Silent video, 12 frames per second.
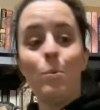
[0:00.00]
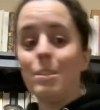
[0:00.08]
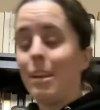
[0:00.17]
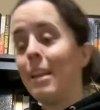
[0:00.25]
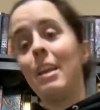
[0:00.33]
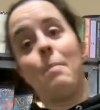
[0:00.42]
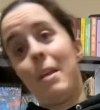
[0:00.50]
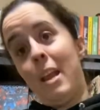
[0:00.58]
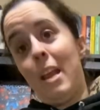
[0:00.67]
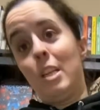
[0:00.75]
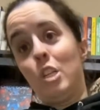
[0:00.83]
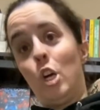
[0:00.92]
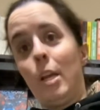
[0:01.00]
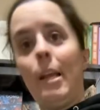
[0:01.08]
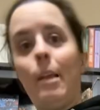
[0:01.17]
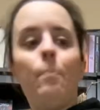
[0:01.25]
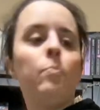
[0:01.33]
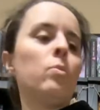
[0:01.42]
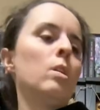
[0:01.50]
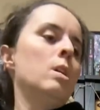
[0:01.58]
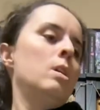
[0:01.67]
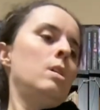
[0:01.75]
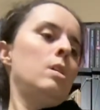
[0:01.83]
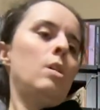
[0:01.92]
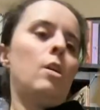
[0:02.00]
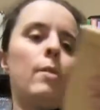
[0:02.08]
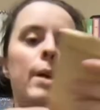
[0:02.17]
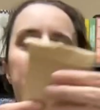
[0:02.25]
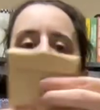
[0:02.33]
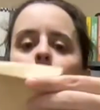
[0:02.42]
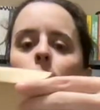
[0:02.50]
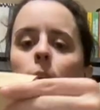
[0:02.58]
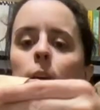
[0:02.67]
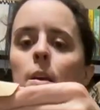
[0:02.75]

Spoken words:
once I can get my hands on it. All right.